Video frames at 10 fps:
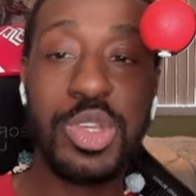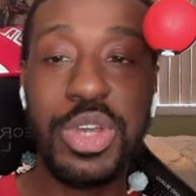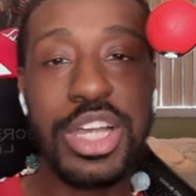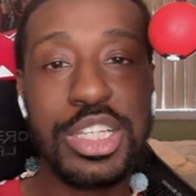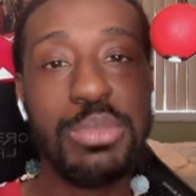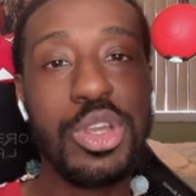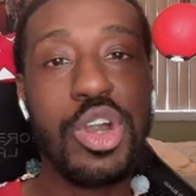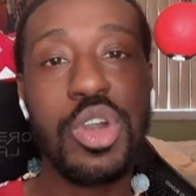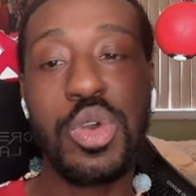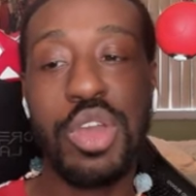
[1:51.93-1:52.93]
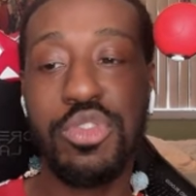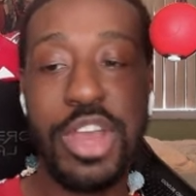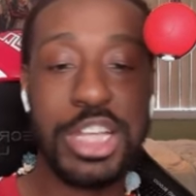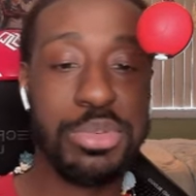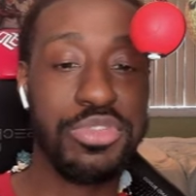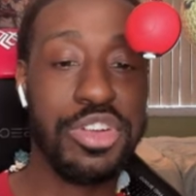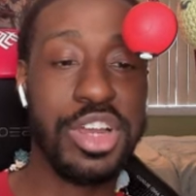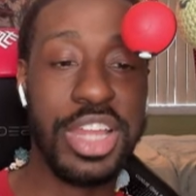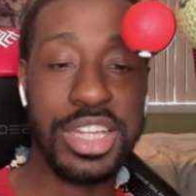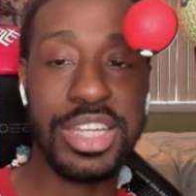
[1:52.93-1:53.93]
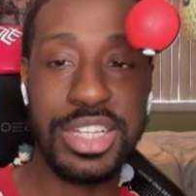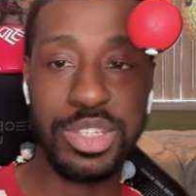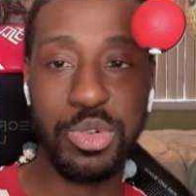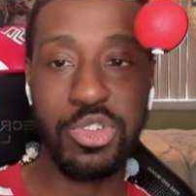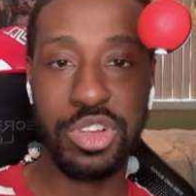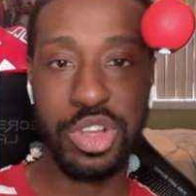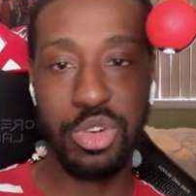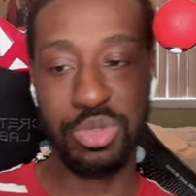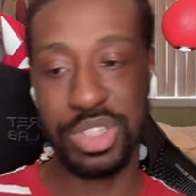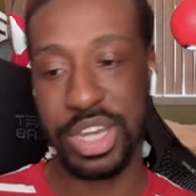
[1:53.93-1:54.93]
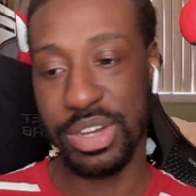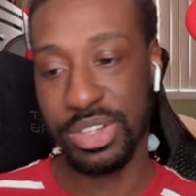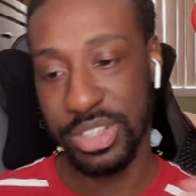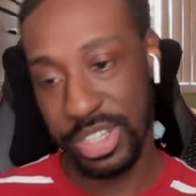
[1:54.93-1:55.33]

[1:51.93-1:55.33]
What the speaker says: You guys let me know if you guys prefer it like this or the old style.